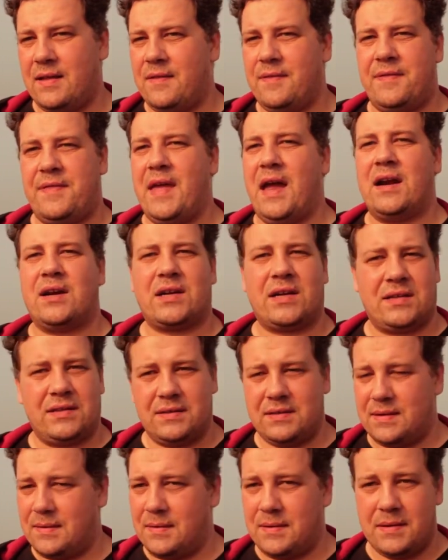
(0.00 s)
they're
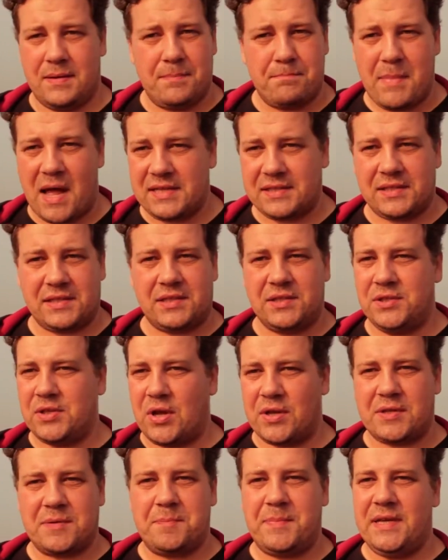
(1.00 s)
must
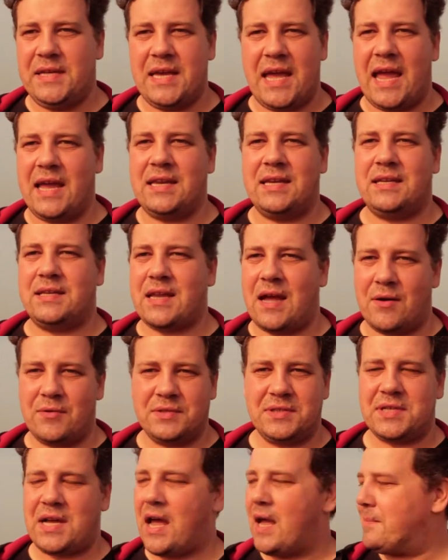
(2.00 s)
not be any
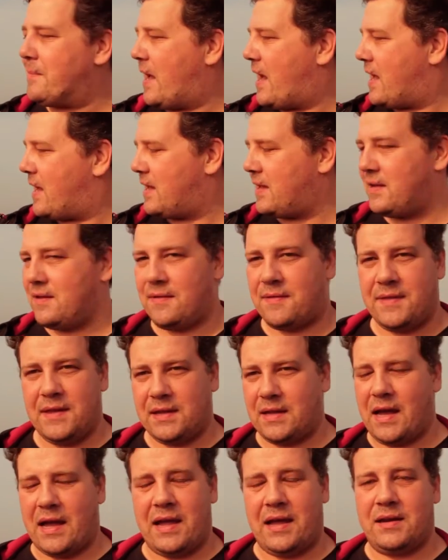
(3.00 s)
downtime. I
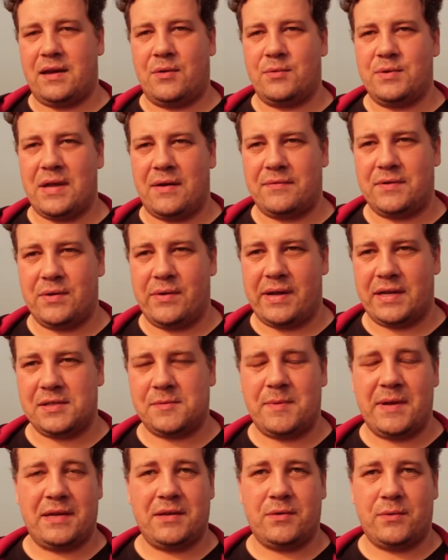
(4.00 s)
think I don't have to
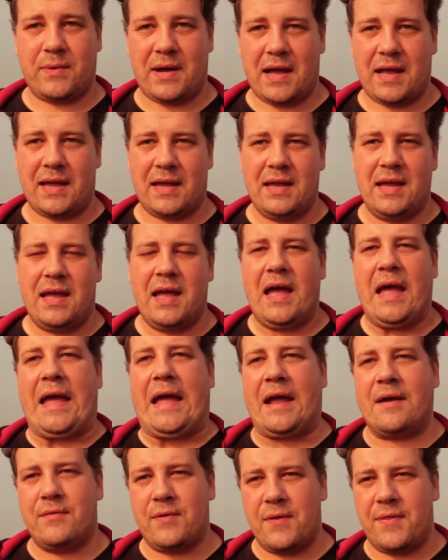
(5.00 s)
explain you why.
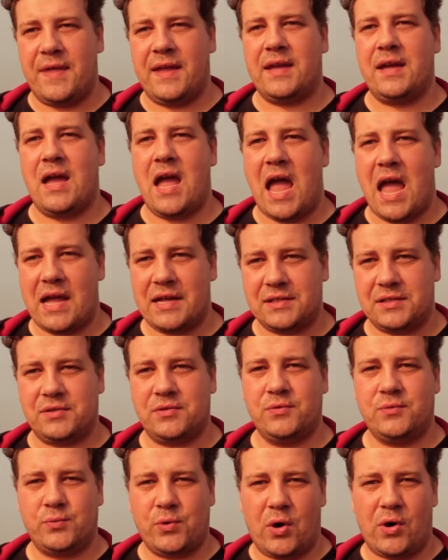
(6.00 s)
Everything has
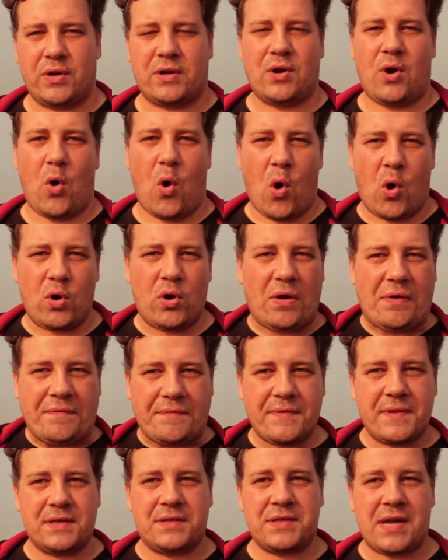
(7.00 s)
to work all
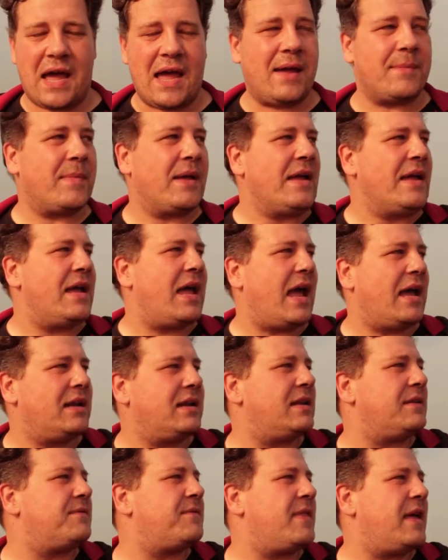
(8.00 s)
of the time.
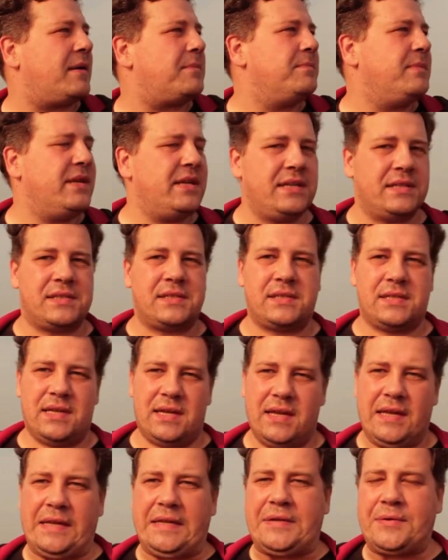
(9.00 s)
And if that means
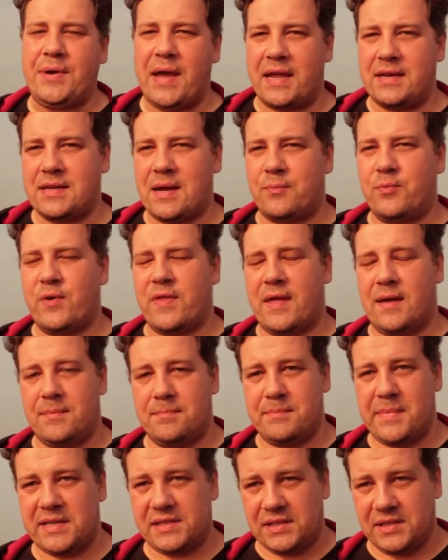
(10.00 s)
you end up with a
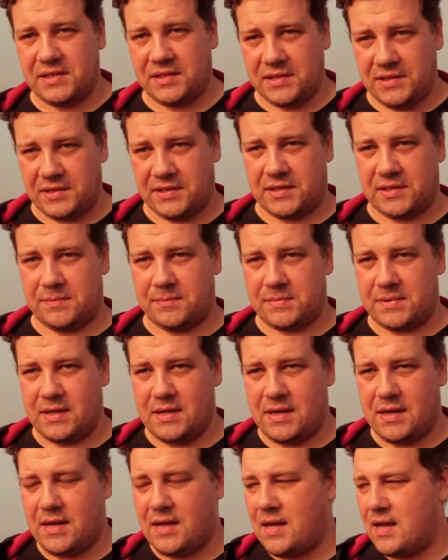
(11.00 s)
messy system
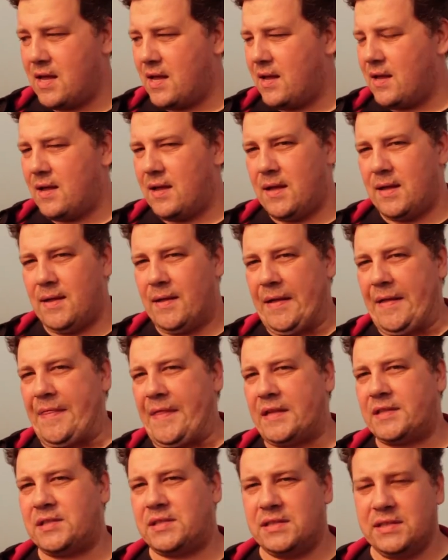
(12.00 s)

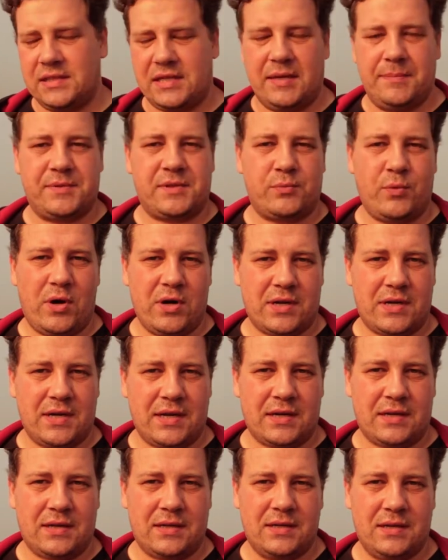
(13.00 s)
that still keeps
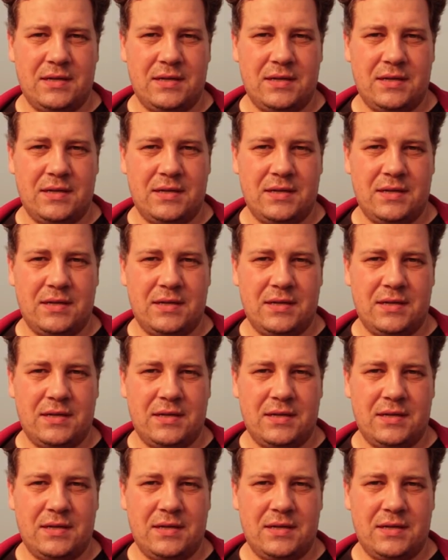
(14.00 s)
working,